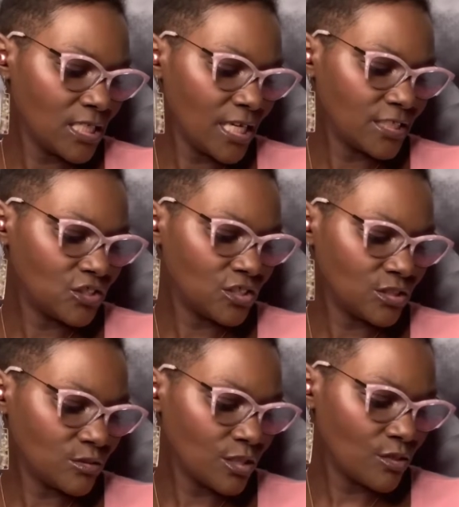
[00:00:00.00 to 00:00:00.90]
and
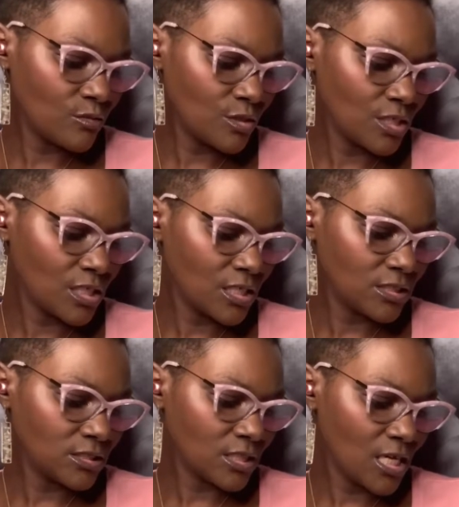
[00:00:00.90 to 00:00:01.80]
gentle
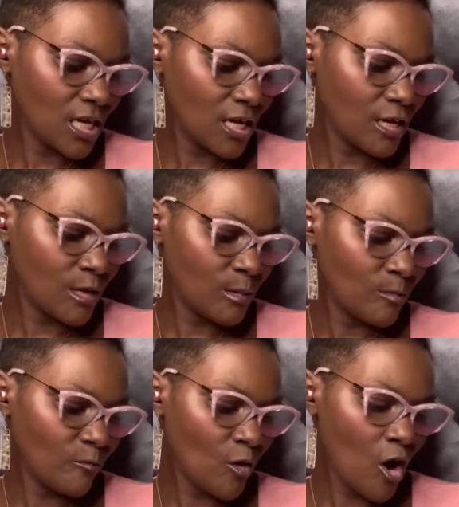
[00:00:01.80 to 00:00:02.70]
ingredients um,
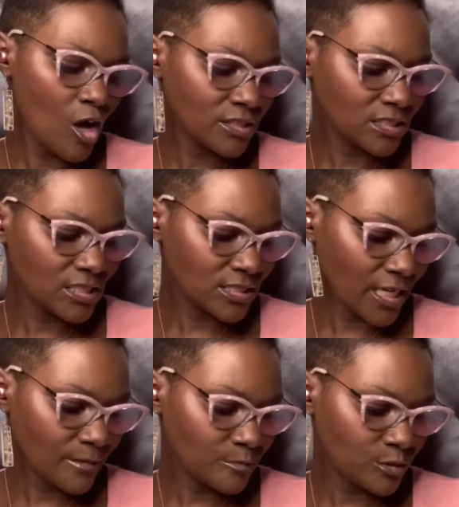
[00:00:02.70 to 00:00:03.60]
for all skin
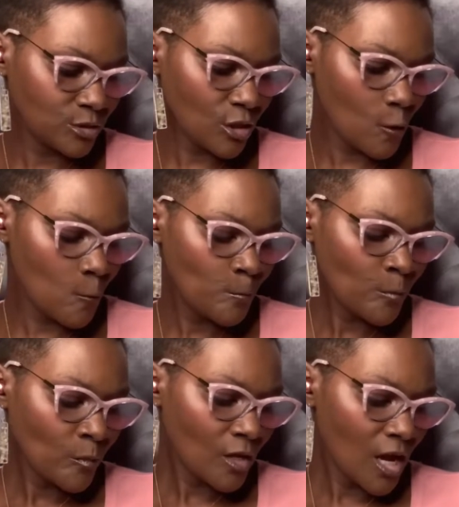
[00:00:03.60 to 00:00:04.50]
types. So,
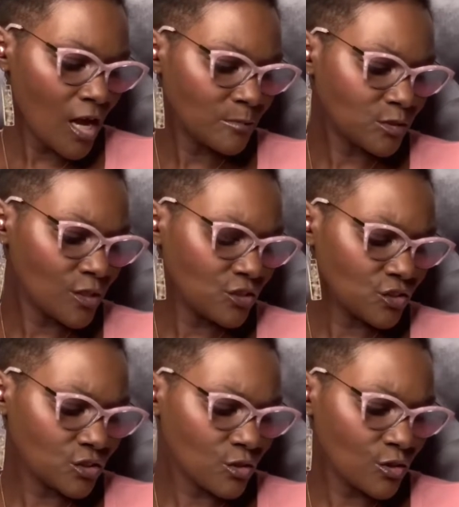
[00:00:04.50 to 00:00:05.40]
um, so it's
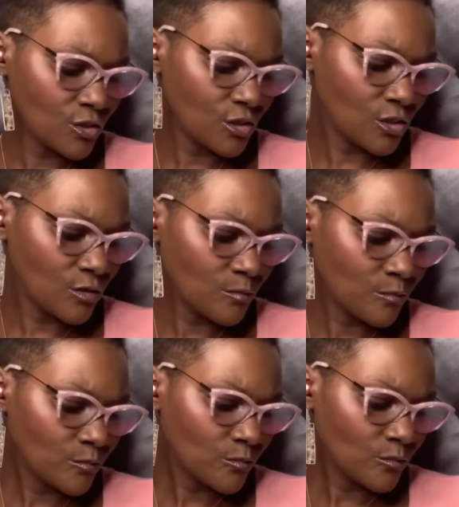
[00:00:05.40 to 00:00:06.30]
just gonna
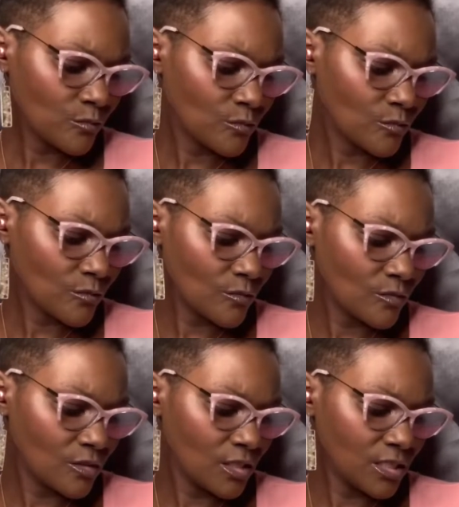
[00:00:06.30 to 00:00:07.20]

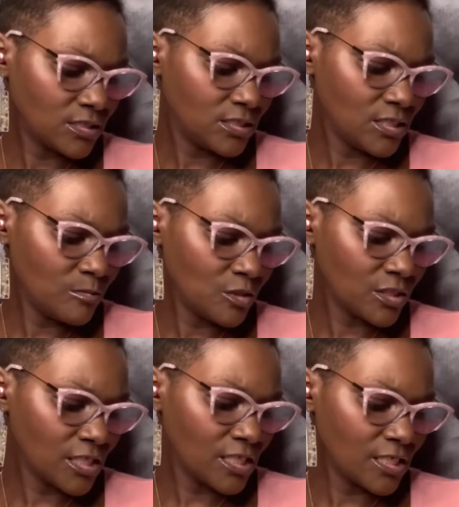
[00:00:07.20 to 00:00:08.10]
the deep
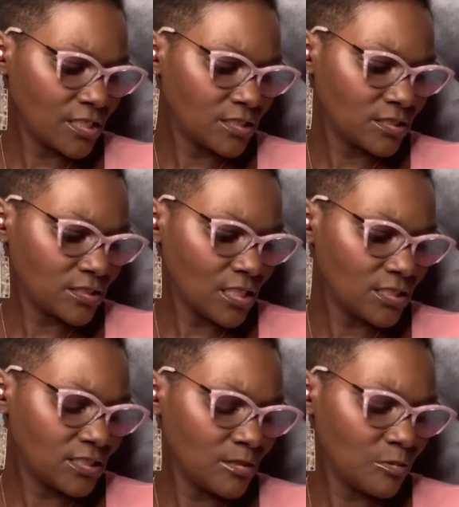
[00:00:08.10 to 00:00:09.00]
cleanse,
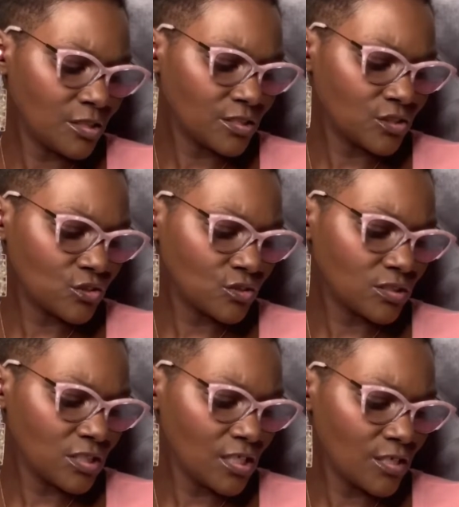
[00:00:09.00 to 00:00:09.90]
it deep cleanses your
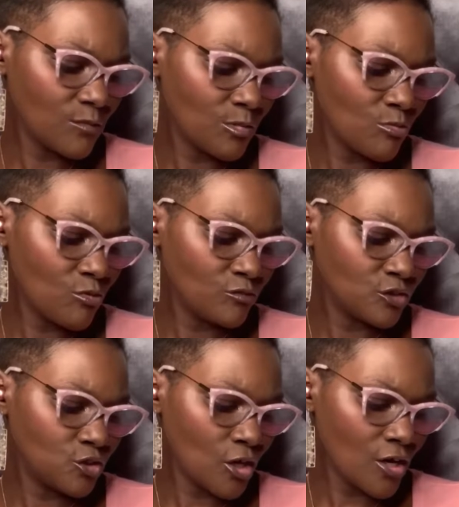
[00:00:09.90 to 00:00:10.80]
skin and removes
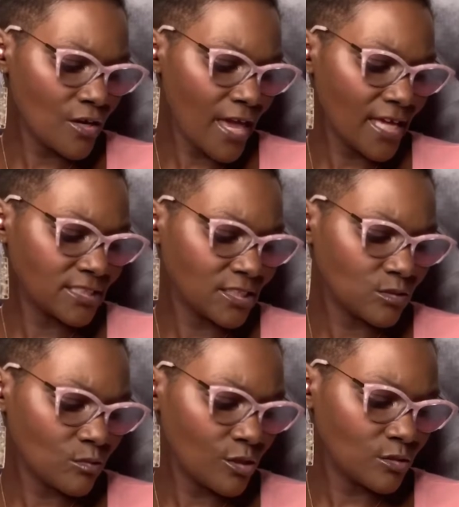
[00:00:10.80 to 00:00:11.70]
dirt, excess
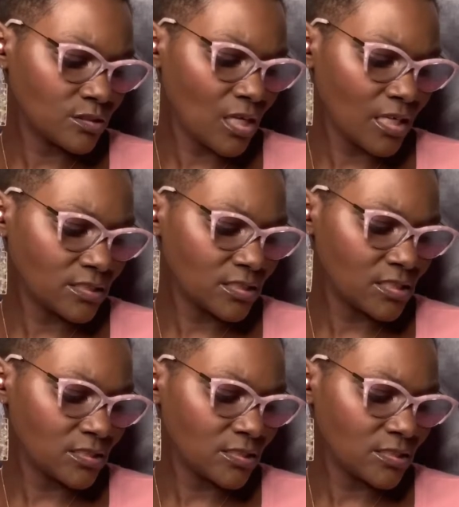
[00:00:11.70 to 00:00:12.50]
oil, toxins,